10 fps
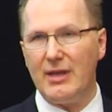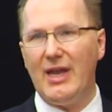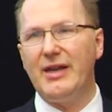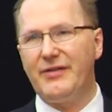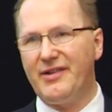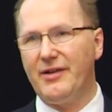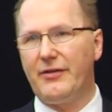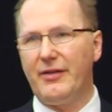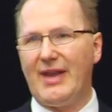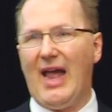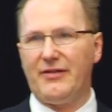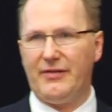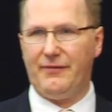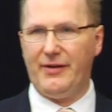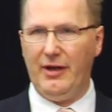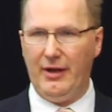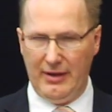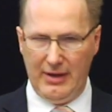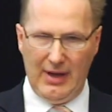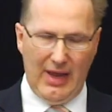in addition to the gas certificate
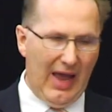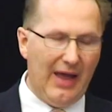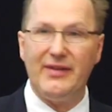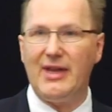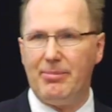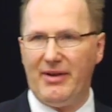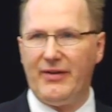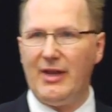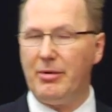and the EPC.